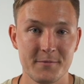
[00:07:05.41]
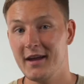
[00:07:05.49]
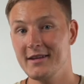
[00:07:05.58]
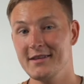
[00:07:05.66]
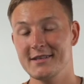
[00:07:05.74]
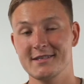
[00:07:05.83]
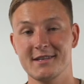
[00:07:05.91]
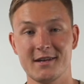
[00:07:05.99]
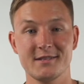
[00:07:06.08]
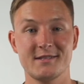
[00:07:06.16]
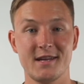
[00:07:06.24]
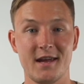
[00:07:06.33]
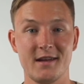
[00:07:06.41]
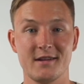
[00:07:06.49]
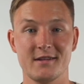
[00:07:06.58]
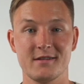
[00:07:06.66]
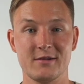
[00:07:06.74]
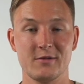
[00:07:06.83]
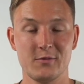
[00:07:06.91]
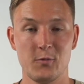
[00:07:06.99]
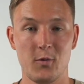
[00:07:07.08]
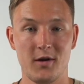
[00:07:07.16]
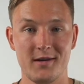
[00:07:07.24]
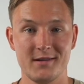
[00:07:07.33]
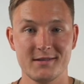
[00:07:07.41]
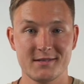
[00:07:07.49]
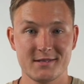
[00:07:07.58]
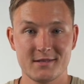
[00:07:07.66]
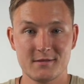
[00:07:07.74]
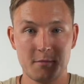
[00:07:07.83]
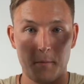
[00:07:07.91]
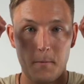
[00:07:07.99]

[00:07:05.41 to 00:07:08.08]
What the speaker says: And the sunset was...